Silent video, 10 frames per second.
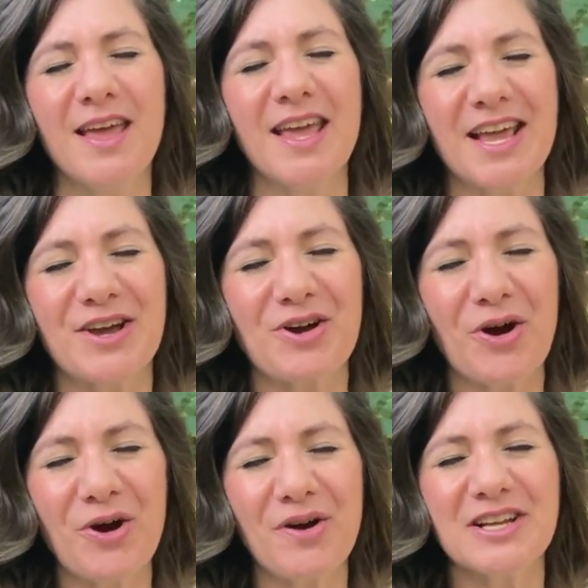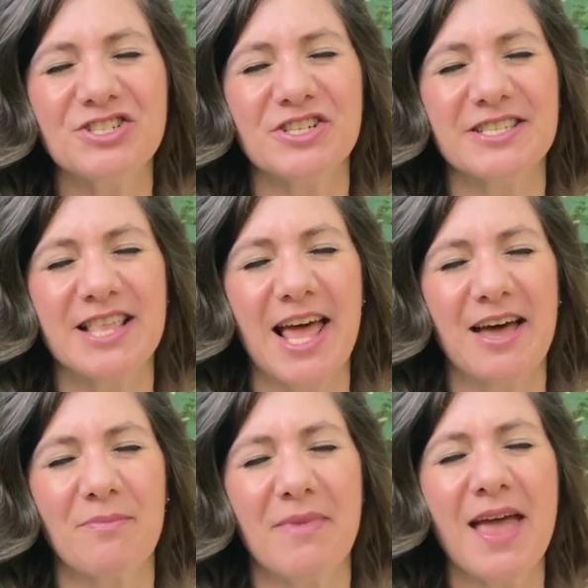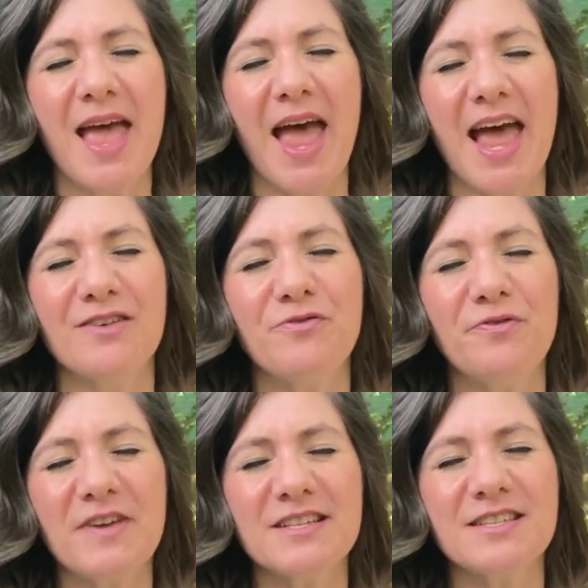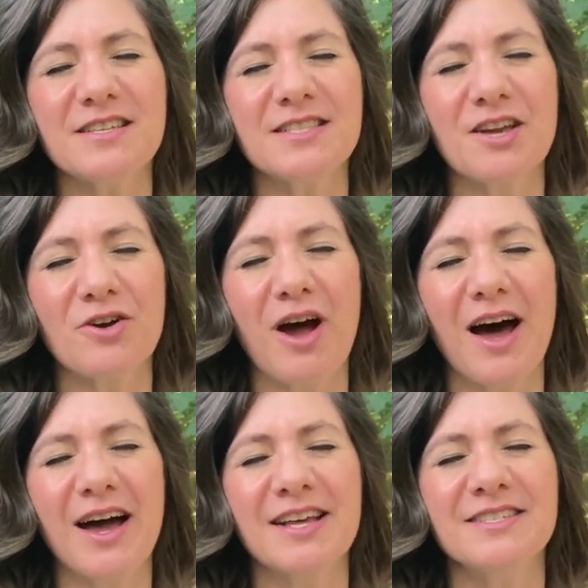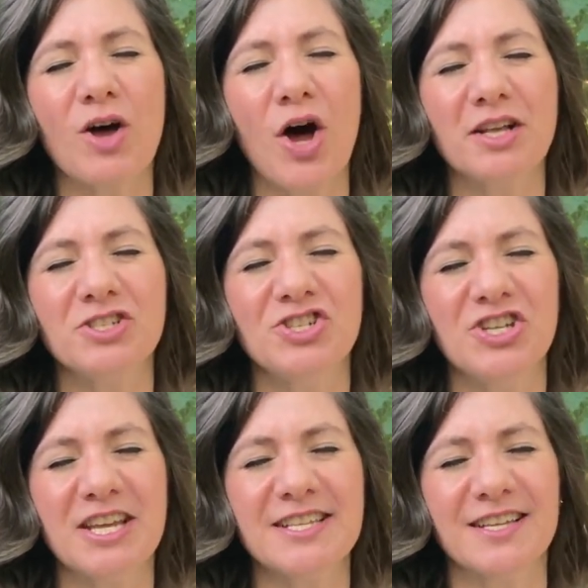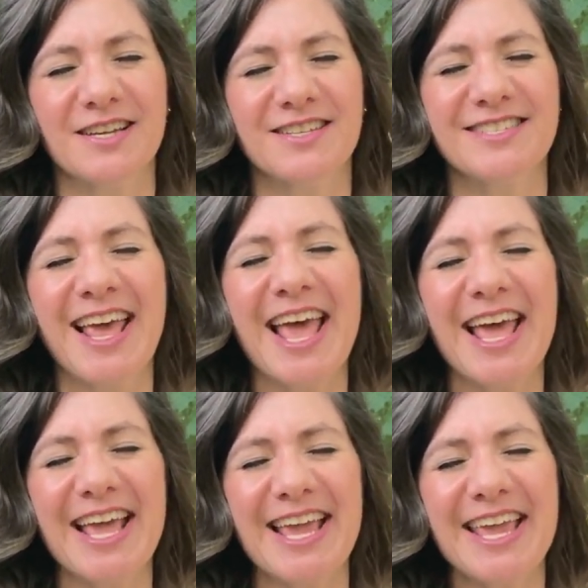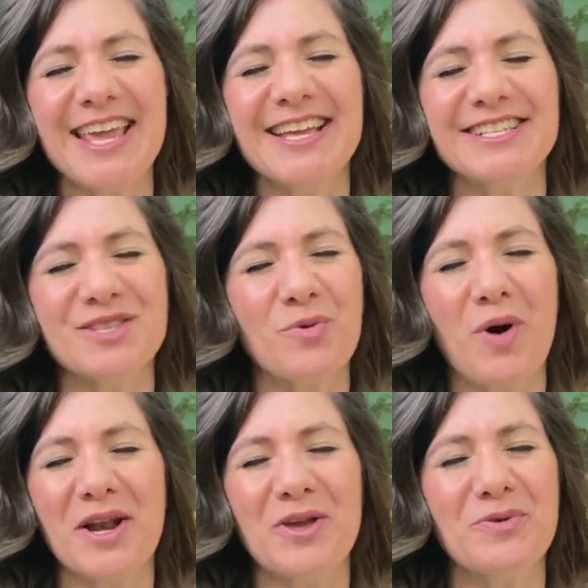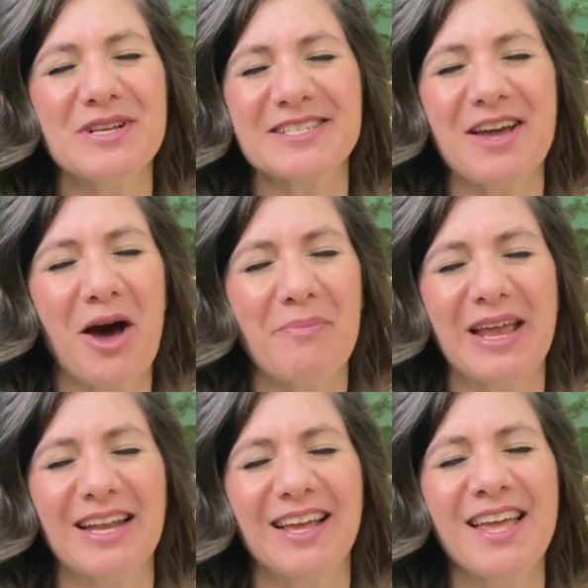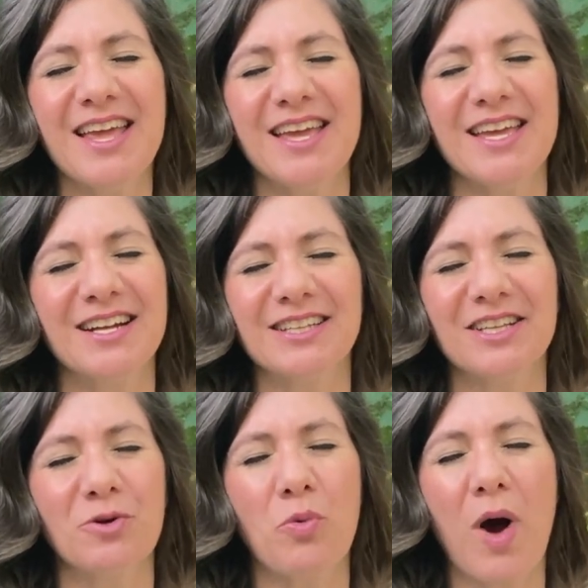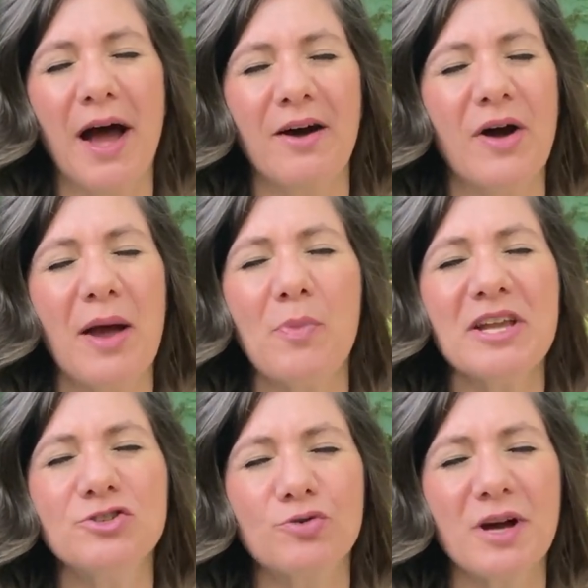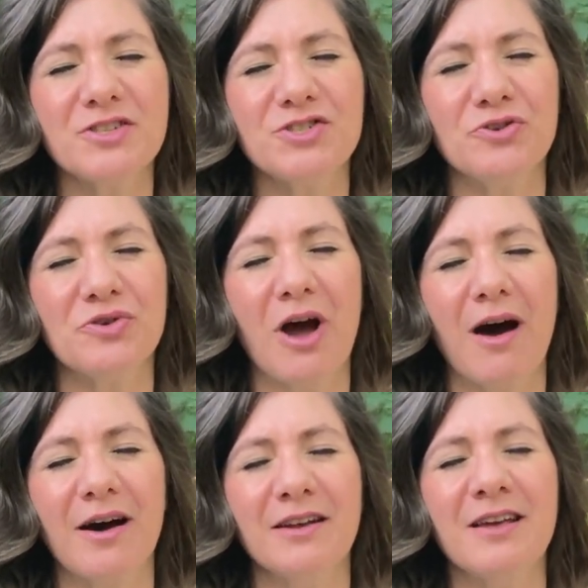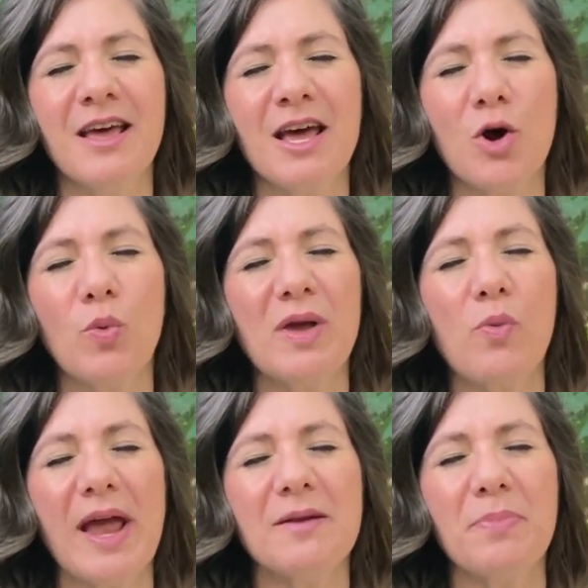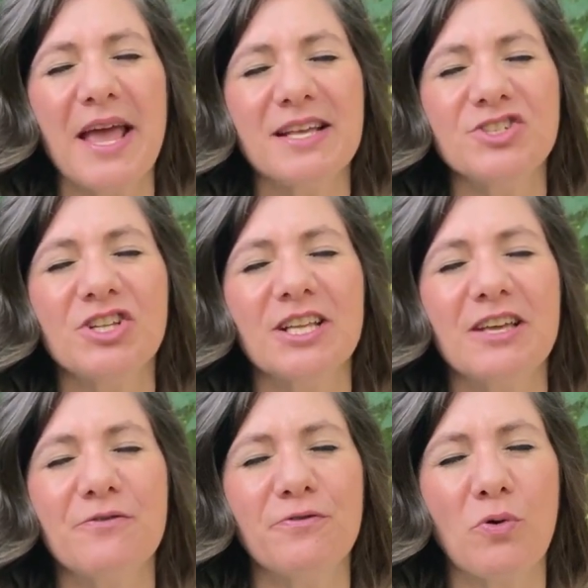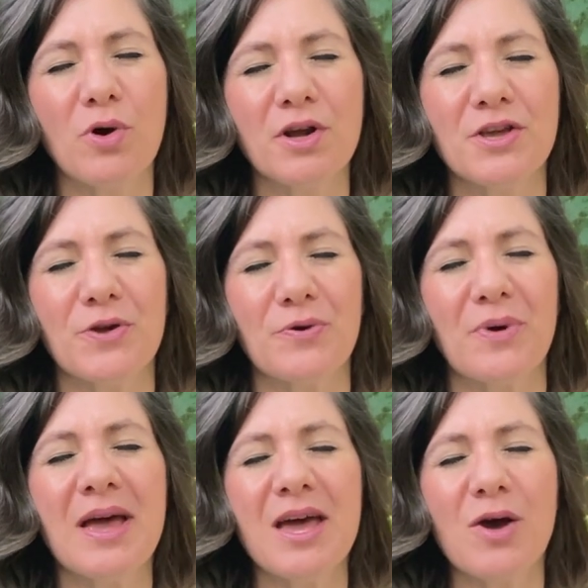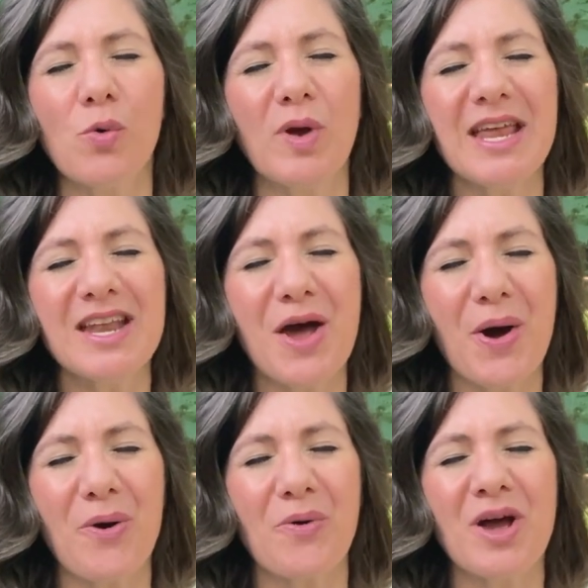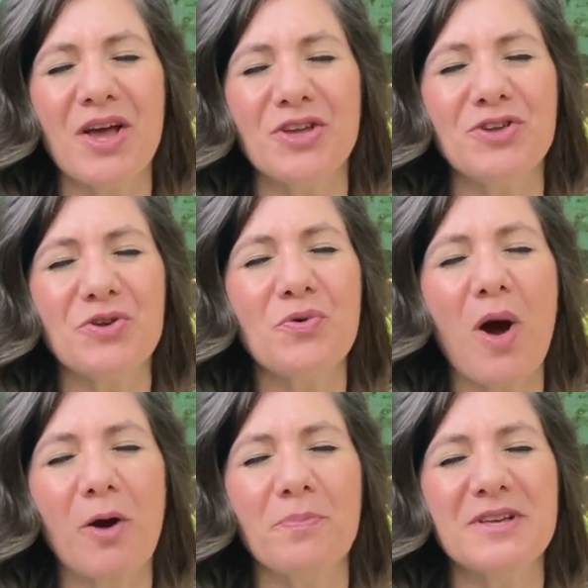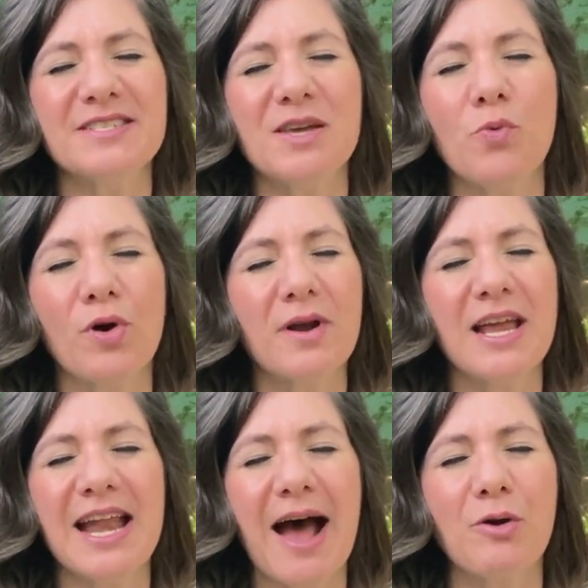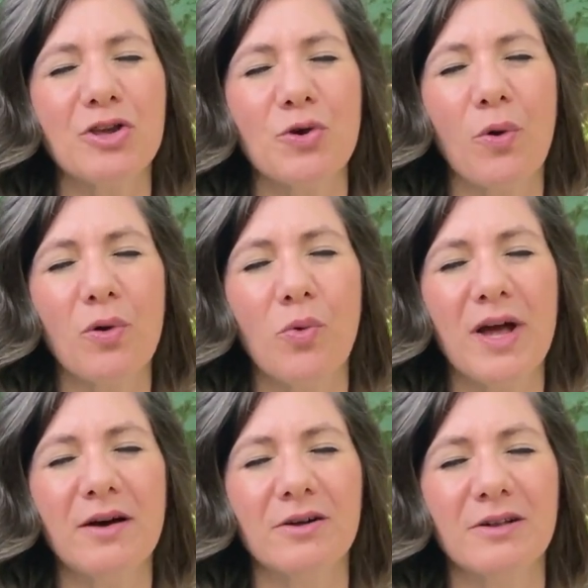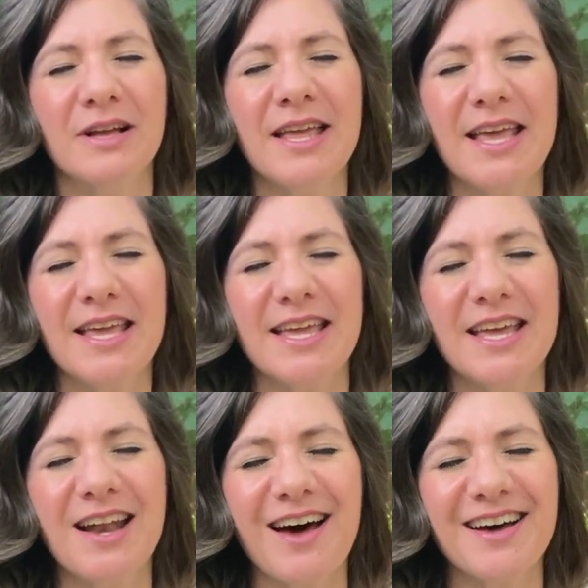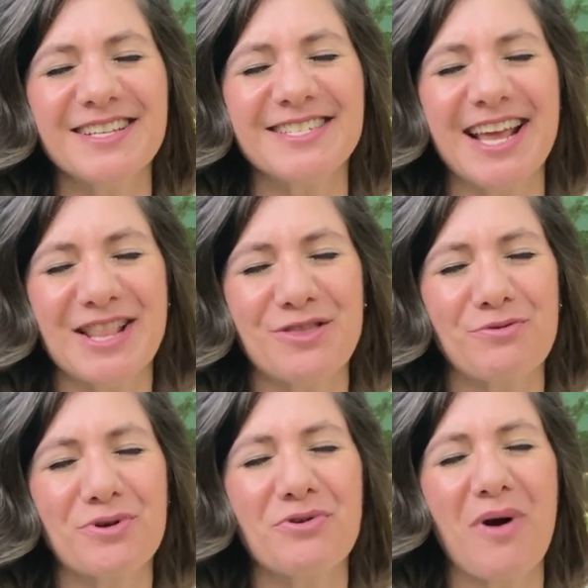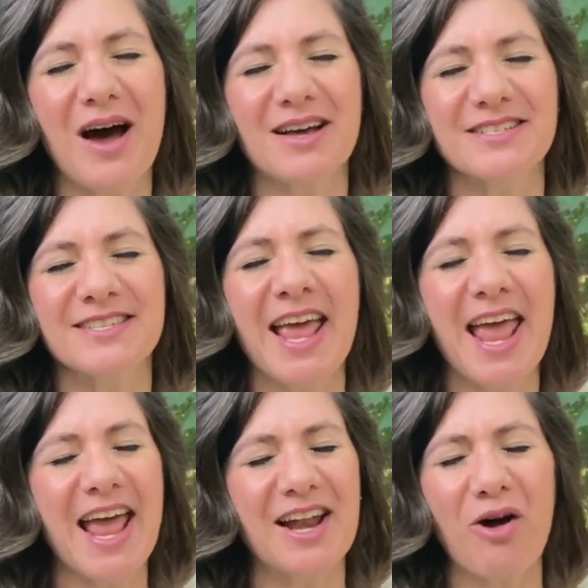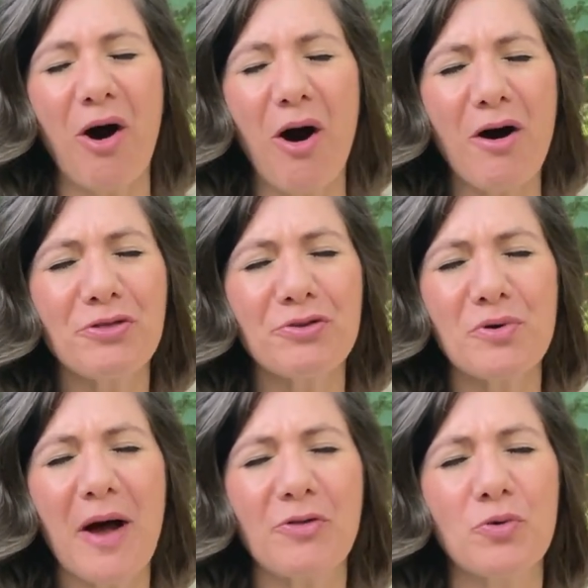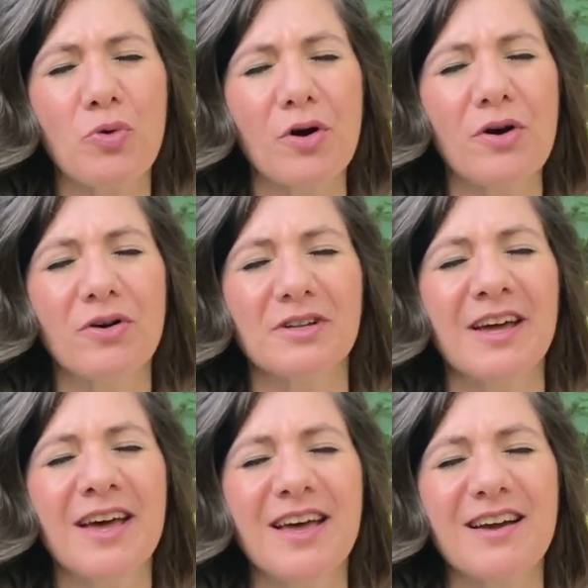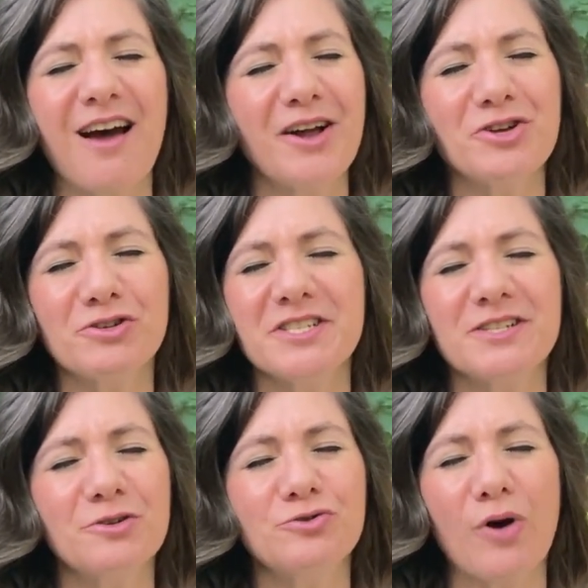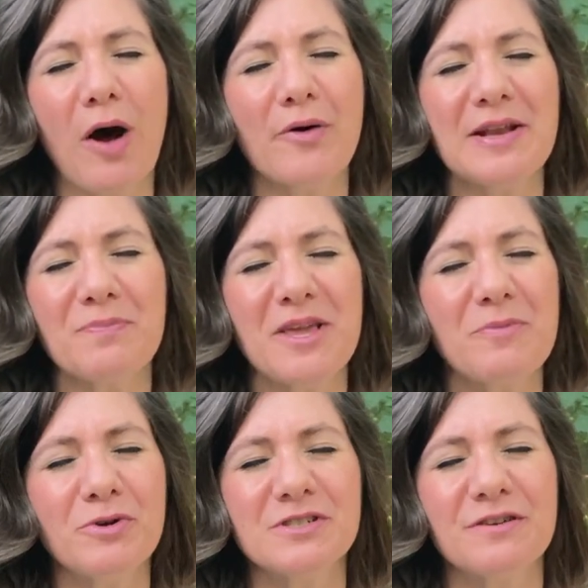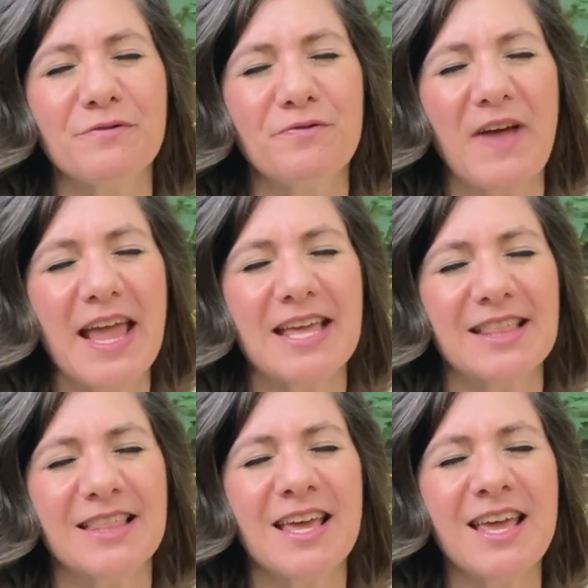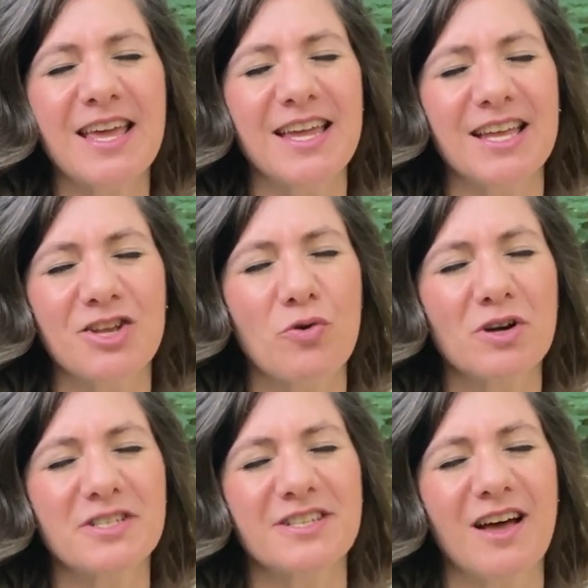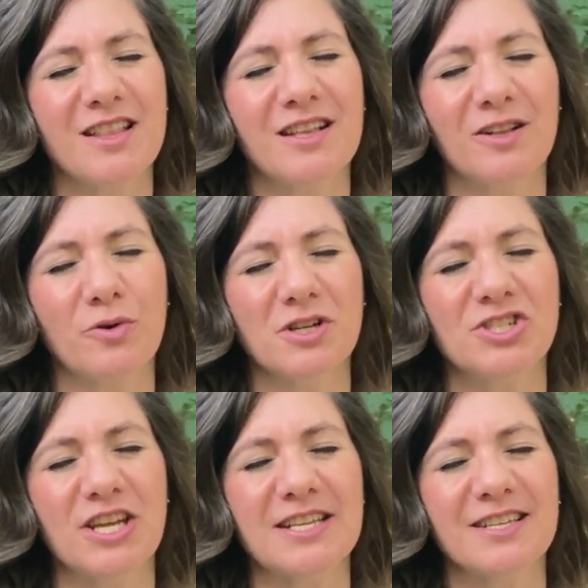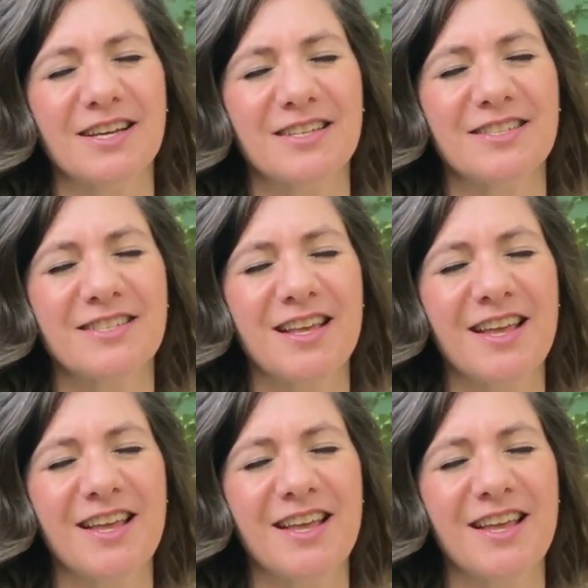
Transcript: encourages them and fixes their eyes on Jesus. He is the one who is coming in a little while, and we trust you, God. We wait patiently for you. We know you are busy working out your will in us and through us and all throughout the world. God, you're still drawing people to faith in your Son, the Lord Jesus.